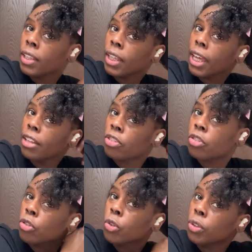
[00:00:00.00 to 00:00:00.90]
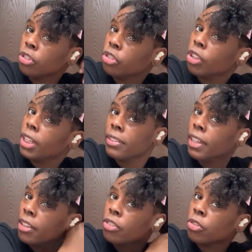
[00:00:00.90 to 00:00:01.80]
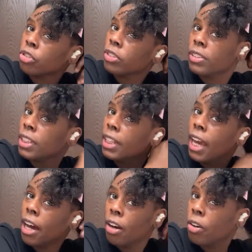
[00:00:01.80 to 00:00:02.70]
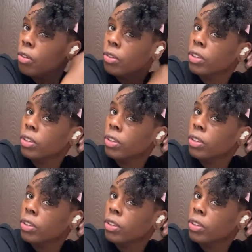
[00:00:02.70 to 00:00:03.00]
And do a strand test. So just see how